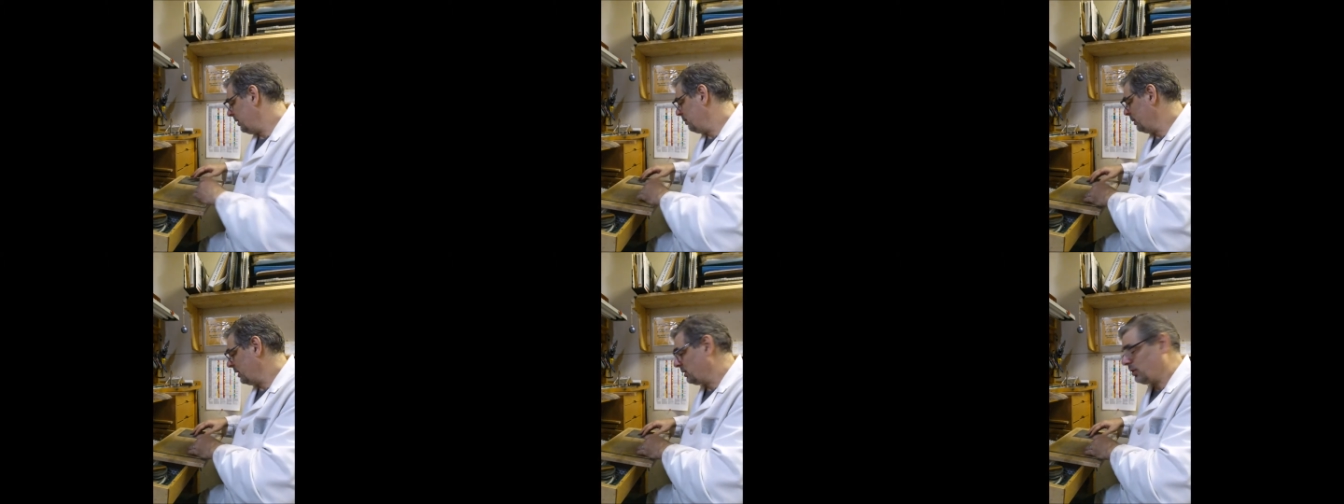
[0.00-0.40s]

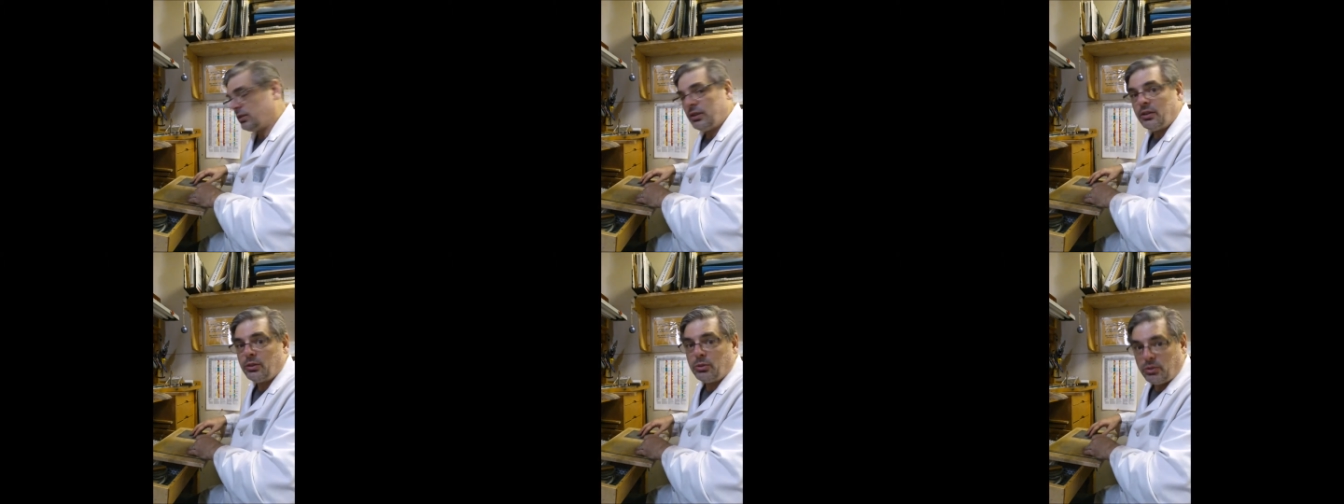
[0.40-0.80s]
Make sure
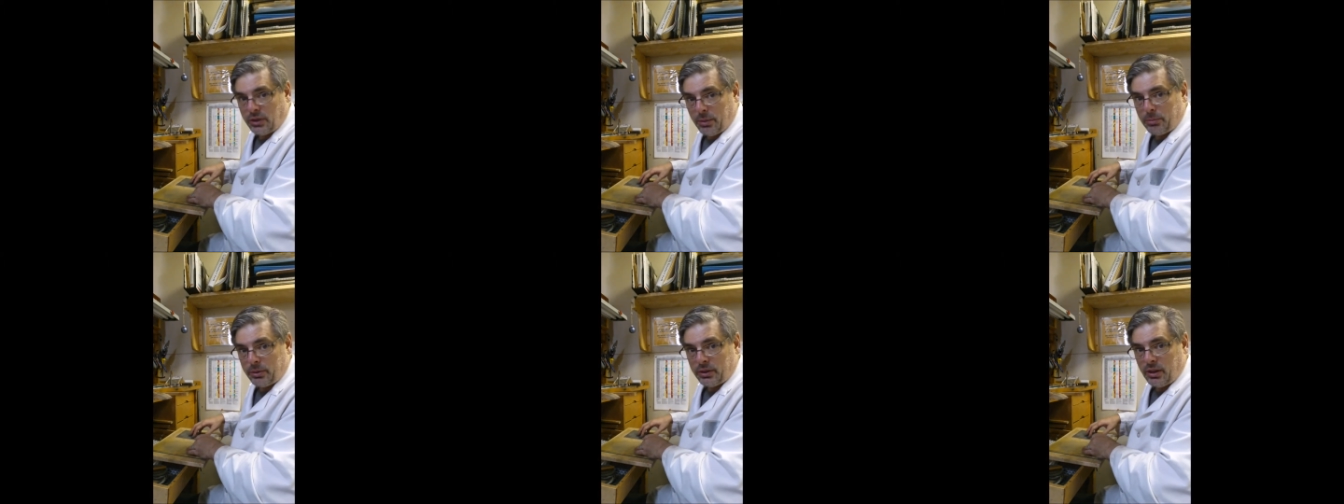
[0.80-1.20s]
you use
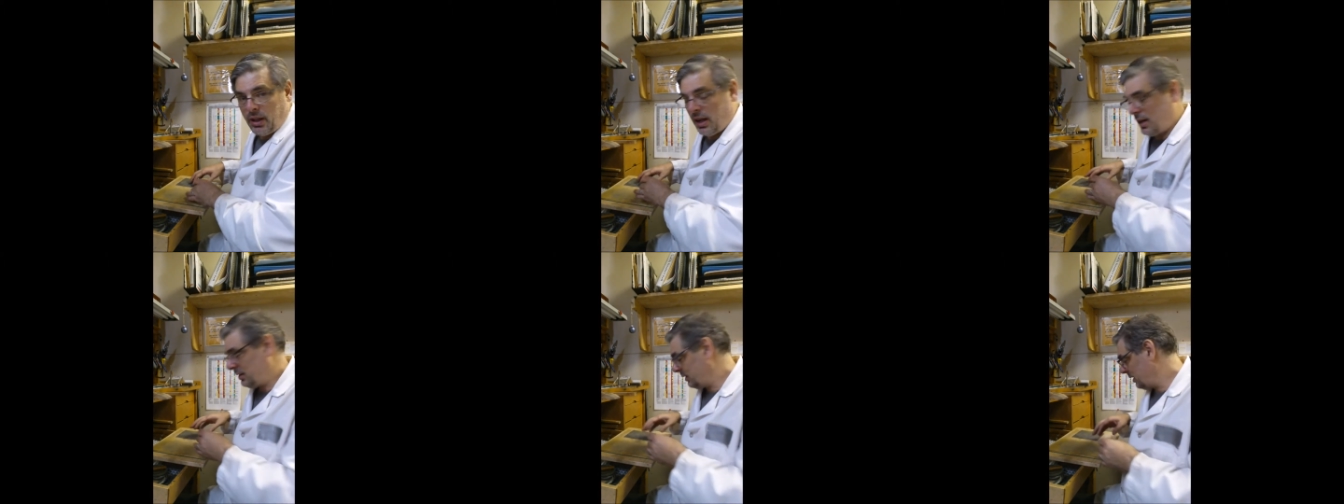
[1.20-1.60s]
tempered
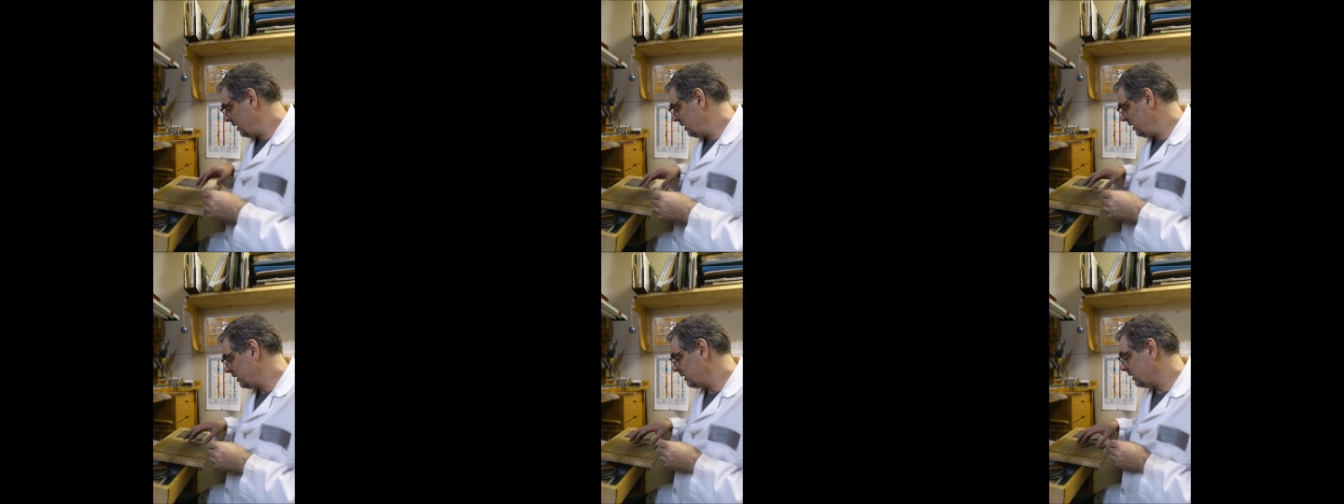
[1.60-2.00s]
glass
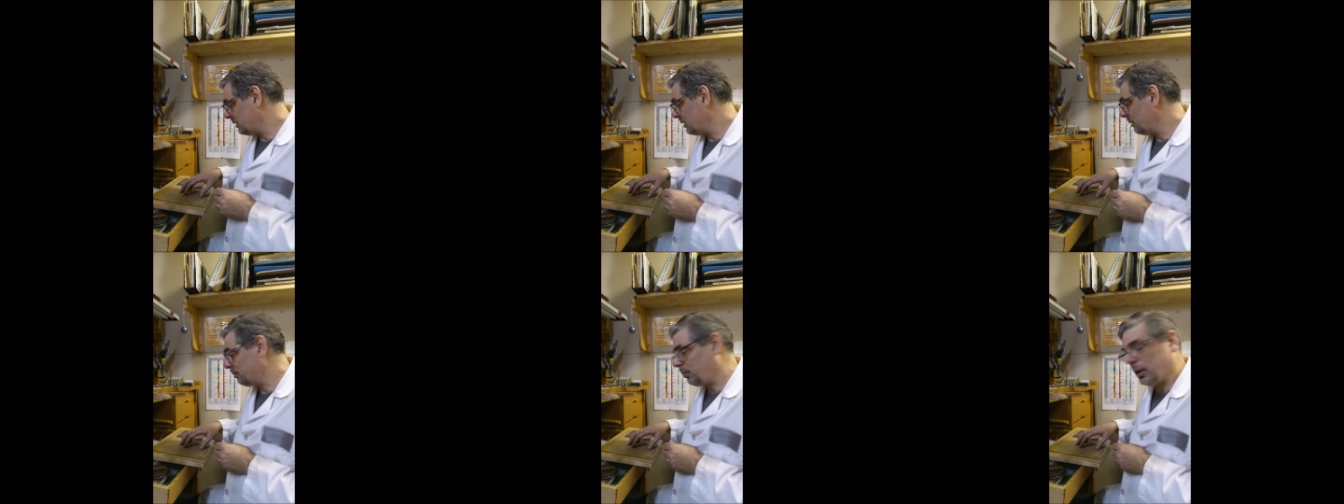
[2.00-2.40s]

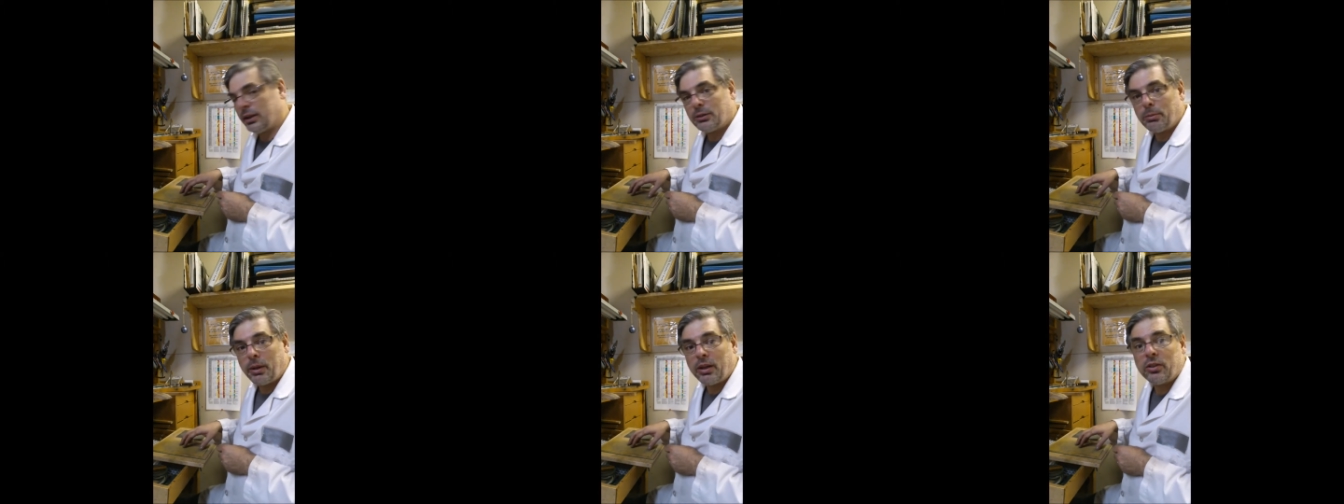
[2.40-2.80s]
because it
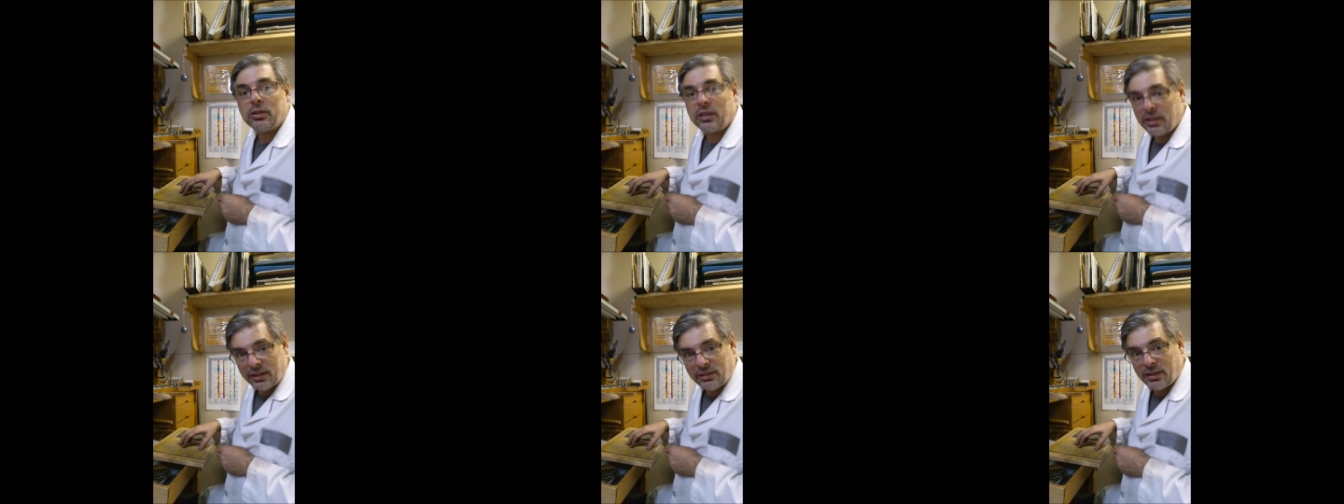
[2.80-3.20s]
breaks better
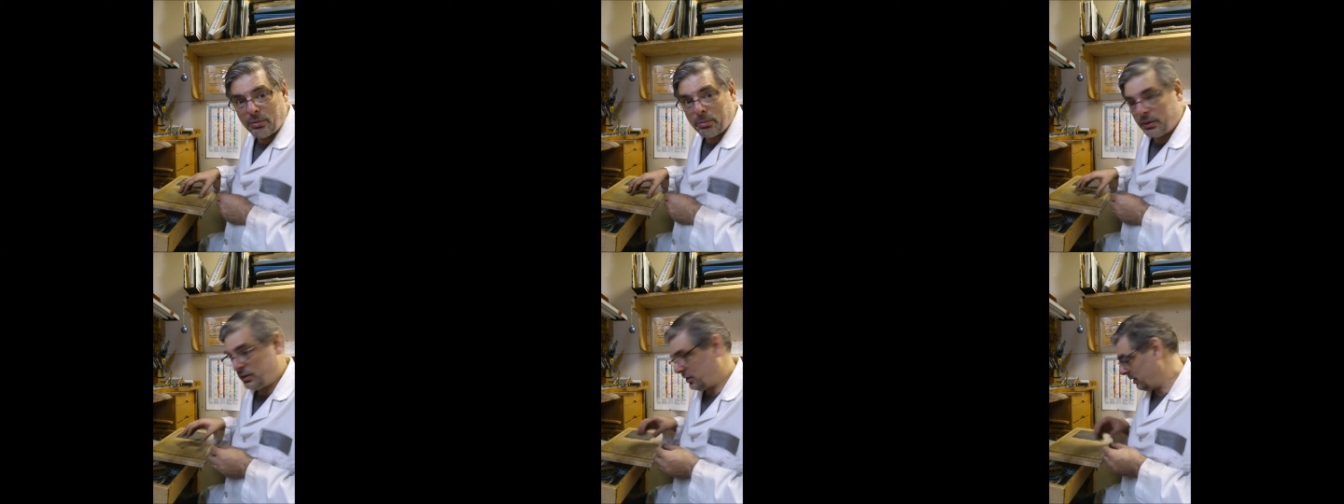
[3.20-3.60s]
and cleans
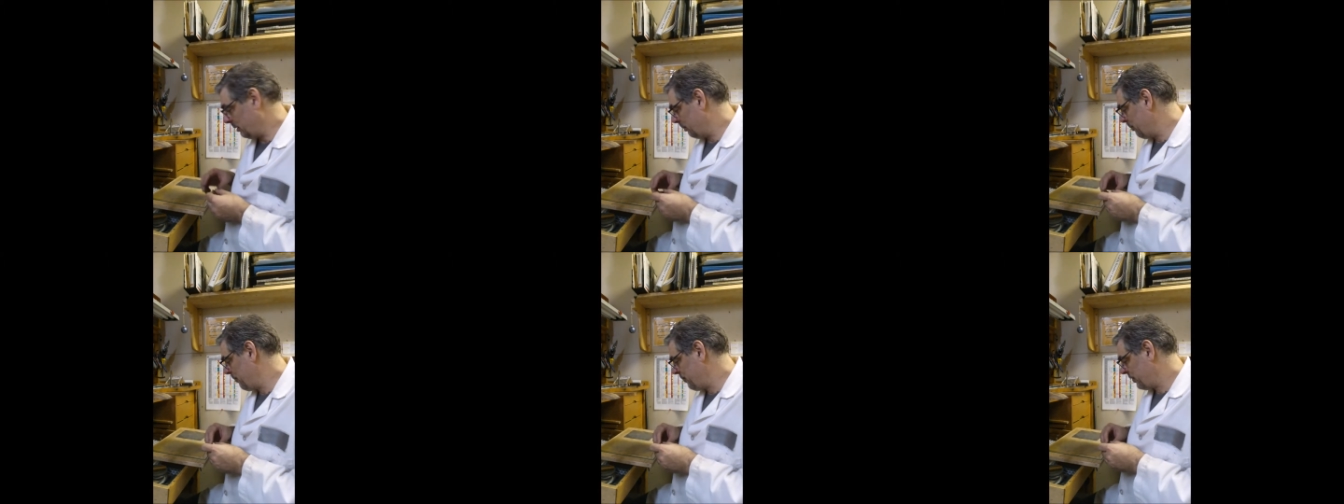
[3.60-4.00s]
up easier.